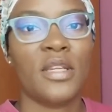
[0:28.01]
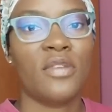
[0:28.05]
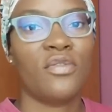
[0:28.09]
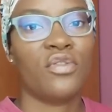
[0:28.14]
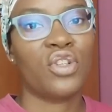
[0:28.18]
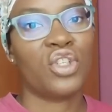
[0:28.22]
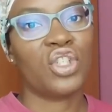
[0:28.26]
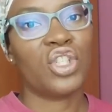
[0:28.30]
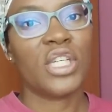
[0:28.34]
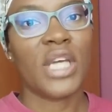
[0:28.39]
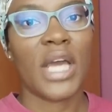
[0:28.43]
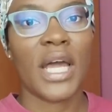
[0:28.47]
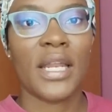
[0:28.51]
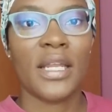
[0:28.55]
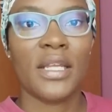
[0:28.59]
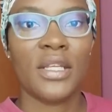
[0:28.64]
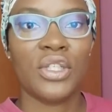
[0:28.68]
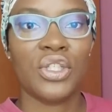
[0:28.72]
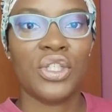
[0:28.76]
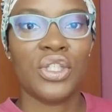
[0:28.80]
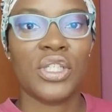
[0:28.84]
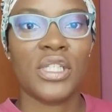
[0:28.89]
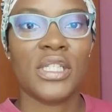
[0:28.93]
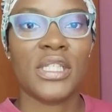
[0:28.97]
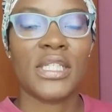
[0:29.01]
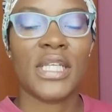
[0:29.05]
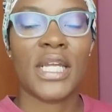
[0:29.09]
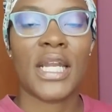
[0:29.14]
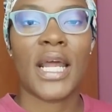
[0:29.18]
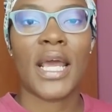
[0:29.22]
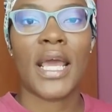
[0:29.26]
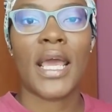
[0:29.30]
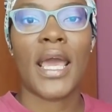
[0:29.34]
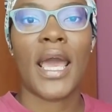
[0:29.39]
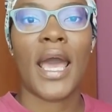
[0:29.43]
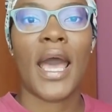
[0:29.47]
the different challenges that
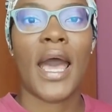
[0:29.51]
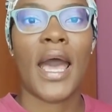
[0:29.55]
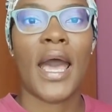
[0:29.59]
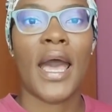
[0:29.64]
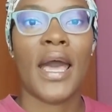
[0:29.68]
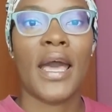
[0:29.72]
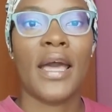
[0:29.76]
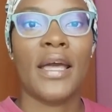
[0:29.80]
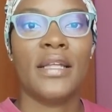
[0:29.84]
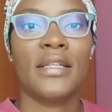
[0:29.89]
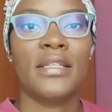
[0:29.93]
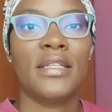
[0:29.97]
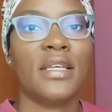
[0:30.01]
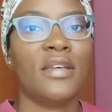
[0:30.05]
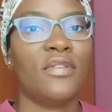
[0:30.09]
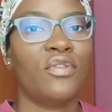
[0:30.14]
I had.